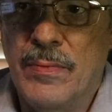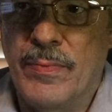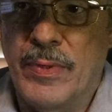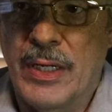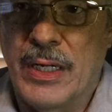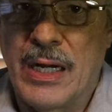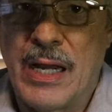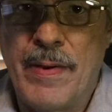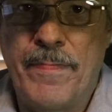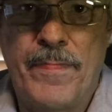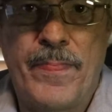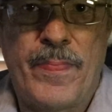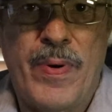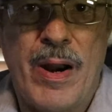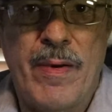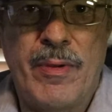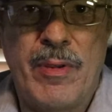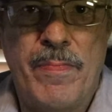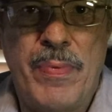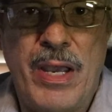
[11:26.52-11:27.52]
but I
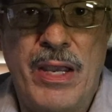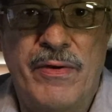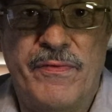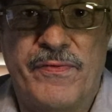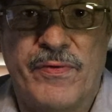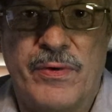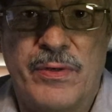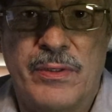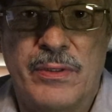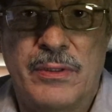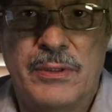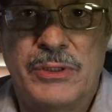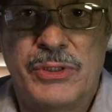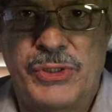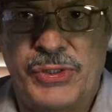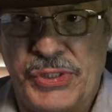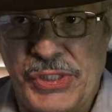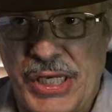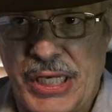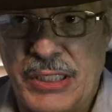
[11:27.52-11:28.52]
probably paid for
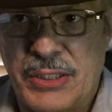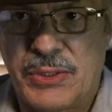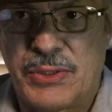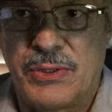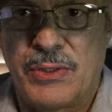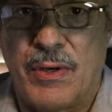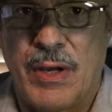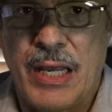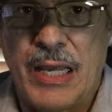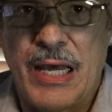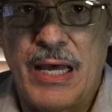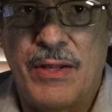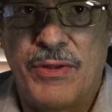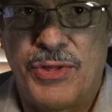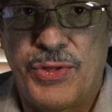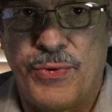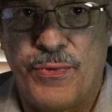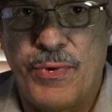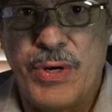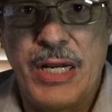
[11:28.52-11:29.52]
six, so I got
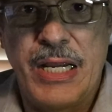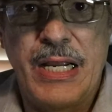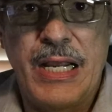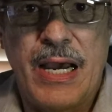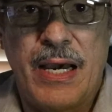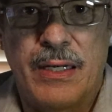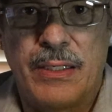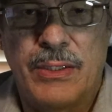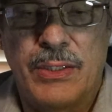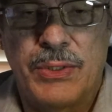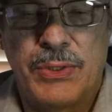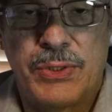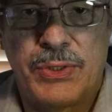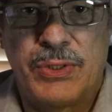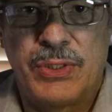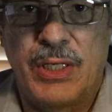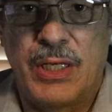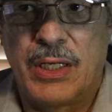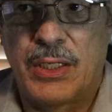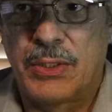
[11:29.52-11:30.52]
three out of the
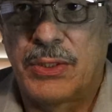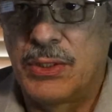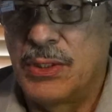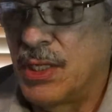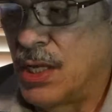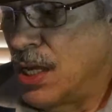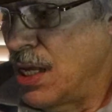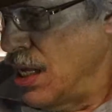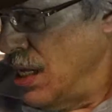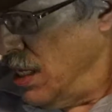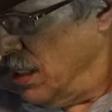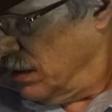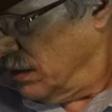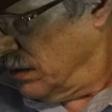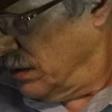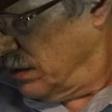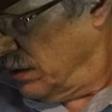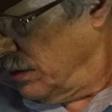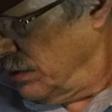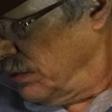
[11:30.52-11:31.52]
six.
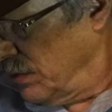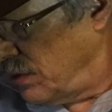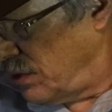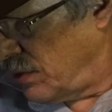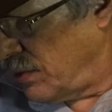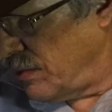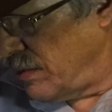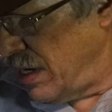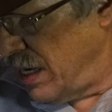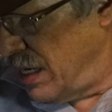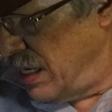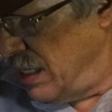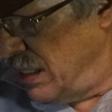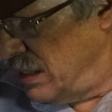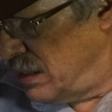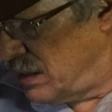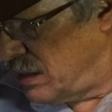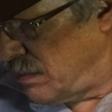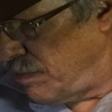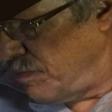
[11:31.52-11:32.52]
Loot
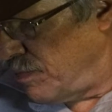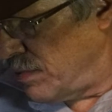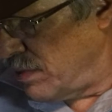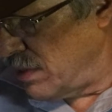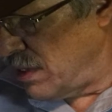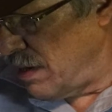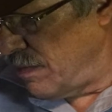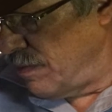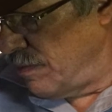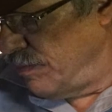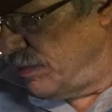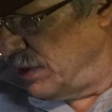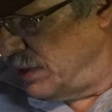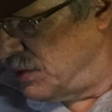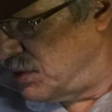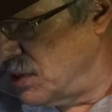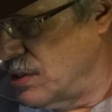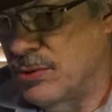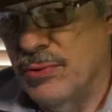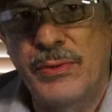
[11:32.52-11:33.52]
Crate, probably
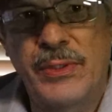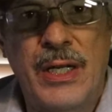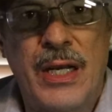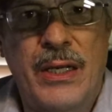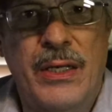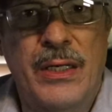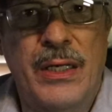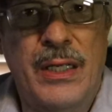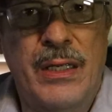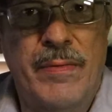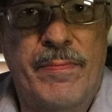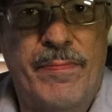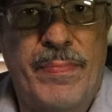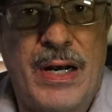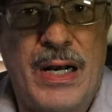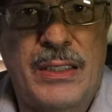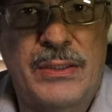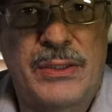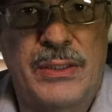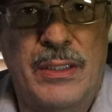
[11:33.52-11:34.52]
since we're not going to get
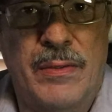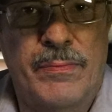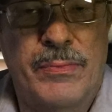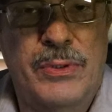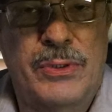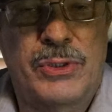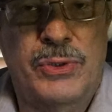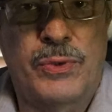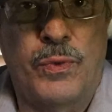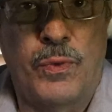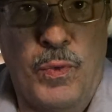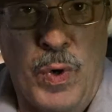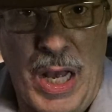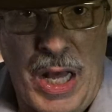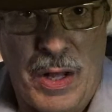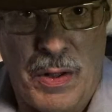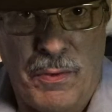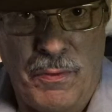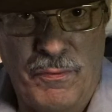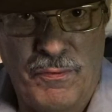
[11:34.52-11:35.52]
box number
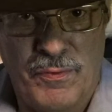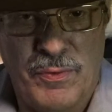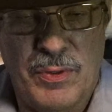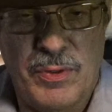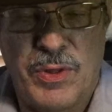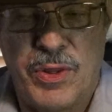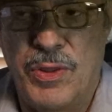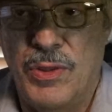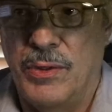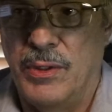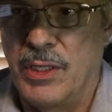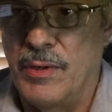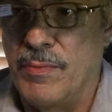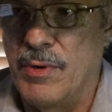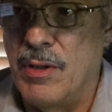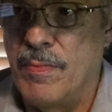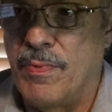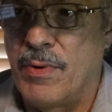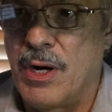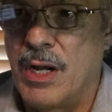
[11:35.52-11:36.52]
12 with
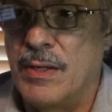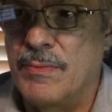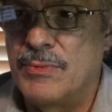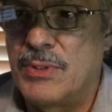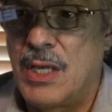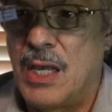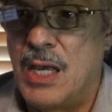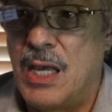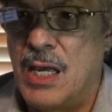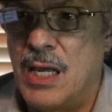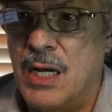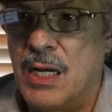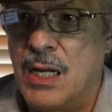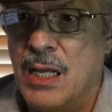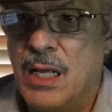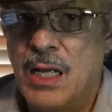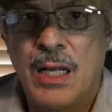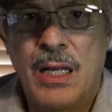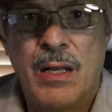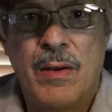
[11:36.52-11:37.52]
Liberty Prime's head,
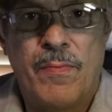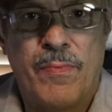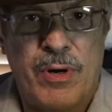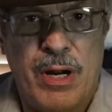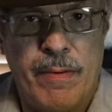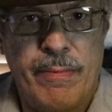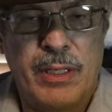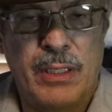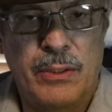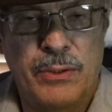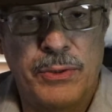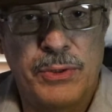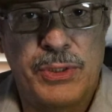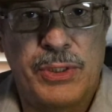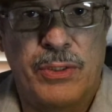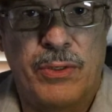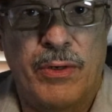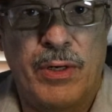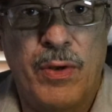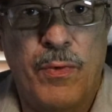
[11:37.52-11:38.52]
probably
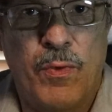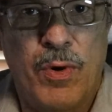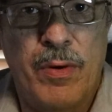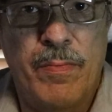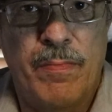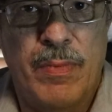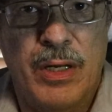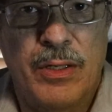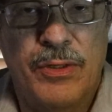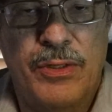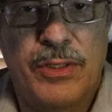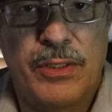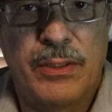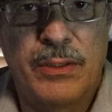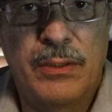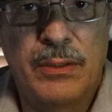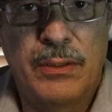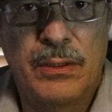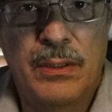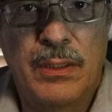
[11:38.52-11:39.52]
losing only one month
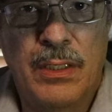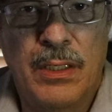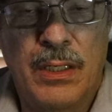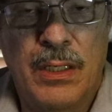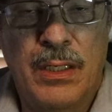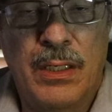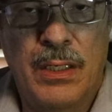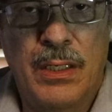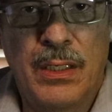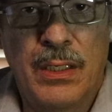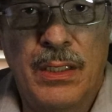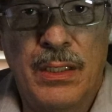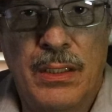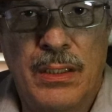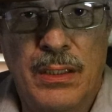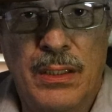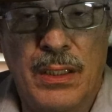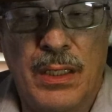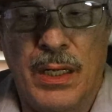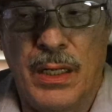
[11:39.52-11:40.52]

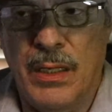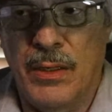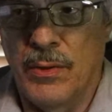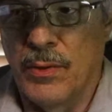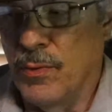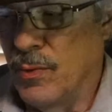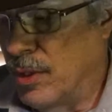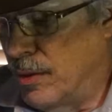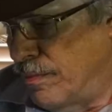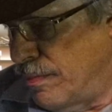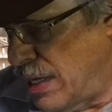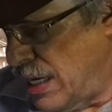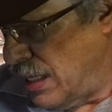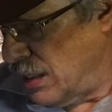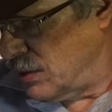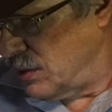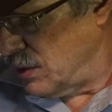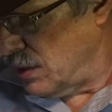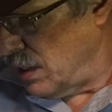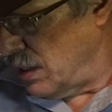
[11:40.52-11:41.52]
or one
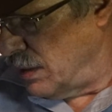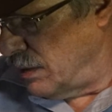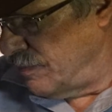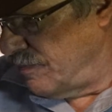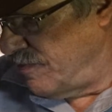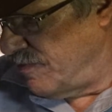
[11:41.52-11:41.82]
box on